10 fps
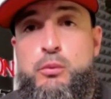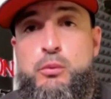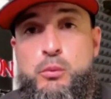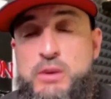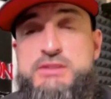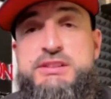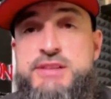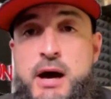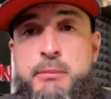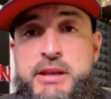was the
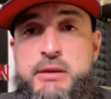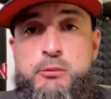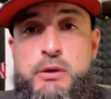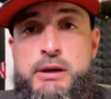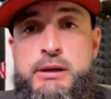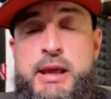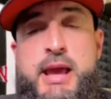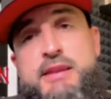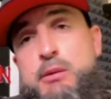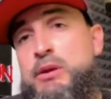dominant one,
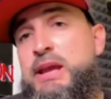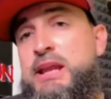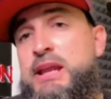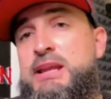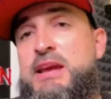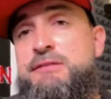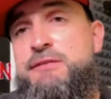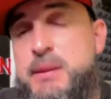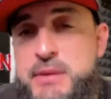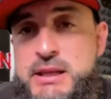and they were getting a
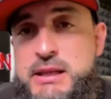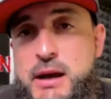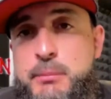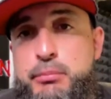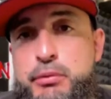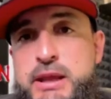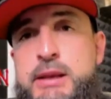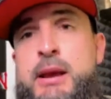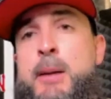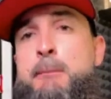feminine upbringing,
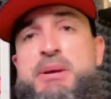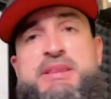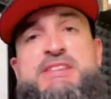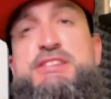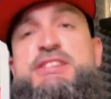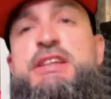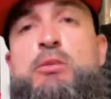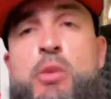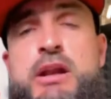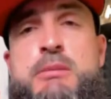but they still
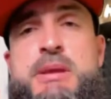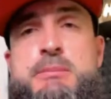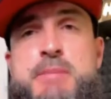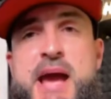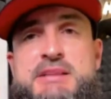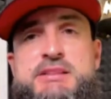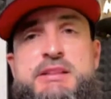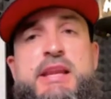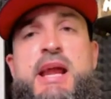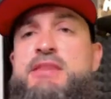wanted to be masculine.
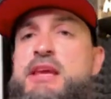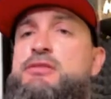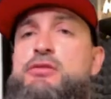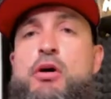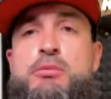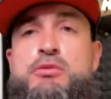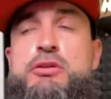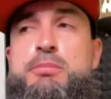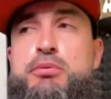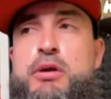And I think it's almost to
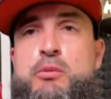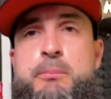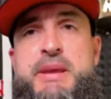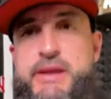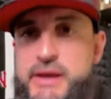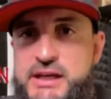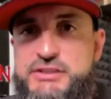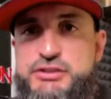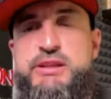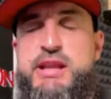the point where because
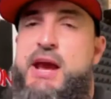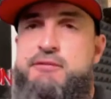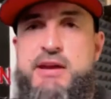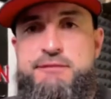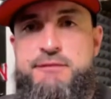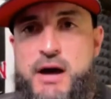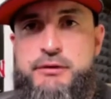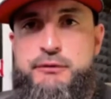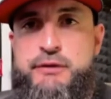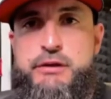you didn't have that
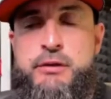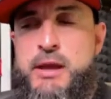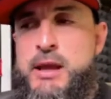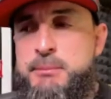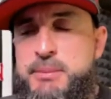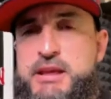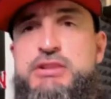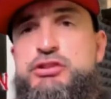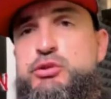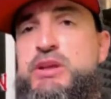father figure,
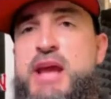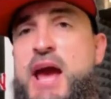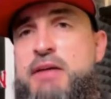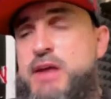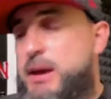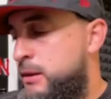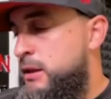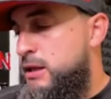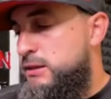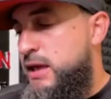because you didn't have
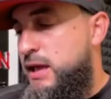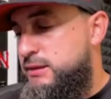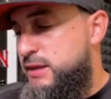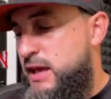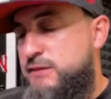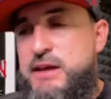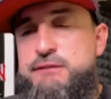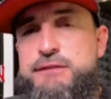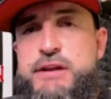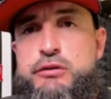that
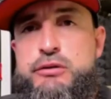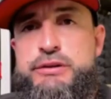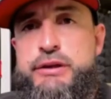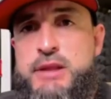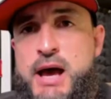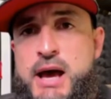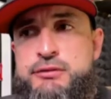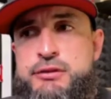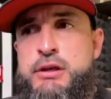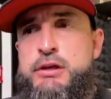figure in their
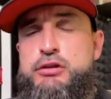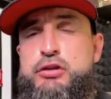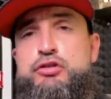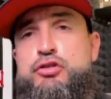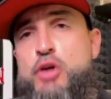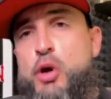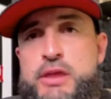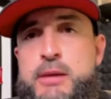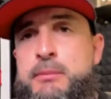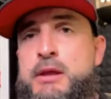lives to show
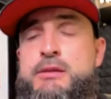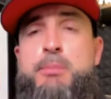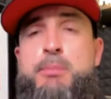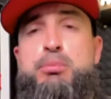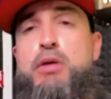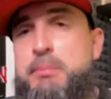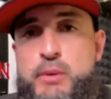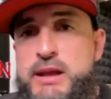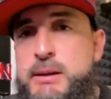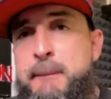them the proper
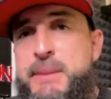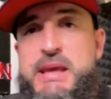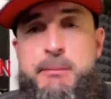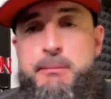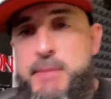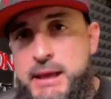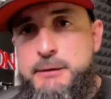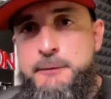way to be a man,